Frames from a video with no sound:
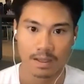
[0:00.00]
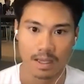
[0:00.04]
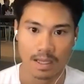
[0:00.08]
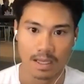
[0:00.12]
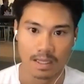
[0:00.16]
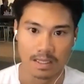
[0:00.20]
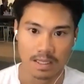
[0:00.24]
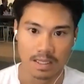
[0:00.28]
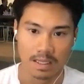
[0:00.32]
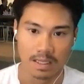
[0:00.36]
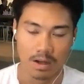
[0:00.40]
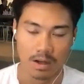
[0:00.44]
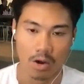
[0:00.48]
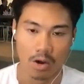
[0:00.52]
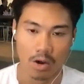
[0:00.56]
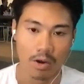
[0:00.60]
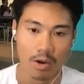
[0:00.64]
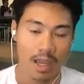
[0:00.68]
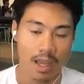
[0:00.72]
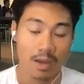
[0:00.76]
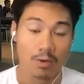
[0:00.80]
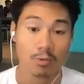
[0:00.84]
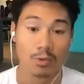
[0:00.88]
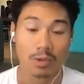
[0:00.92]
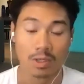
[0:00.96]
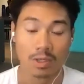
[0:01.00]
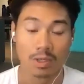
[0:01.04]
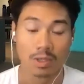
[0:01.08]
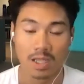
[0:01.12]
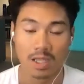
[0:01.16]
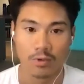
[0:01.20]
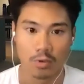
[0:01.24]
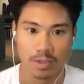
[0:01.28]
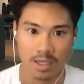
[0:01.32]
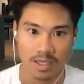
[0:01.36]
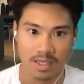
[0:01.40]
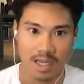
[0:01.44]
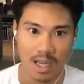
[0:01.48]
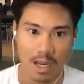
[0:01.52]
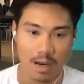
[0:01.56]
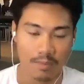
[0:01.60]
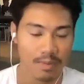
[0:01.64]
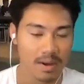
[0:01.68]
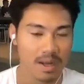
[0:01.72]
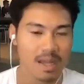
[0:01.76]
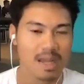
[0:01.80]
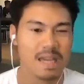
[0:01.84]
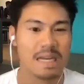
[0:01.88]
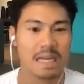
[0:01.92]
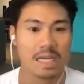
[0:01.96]
Is it, okay, we'll give you a discount,
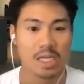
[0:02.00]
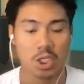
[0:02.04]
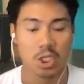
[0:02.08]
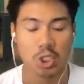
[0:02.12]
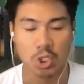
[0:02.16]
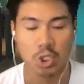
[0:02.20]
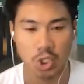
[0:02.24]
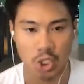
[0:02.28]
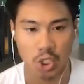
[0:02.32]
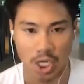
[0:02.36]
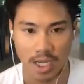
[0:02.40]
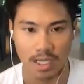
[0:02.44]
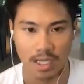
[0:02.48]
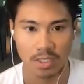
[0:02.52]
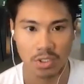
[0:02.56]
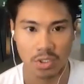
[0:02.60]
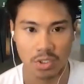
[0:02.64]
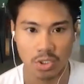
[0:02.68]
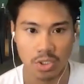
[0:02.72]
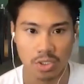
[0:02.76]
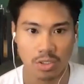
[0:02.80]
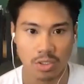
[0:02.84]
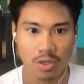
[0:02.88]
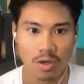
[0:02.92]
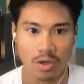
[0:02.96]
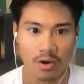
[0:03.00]
but in exchange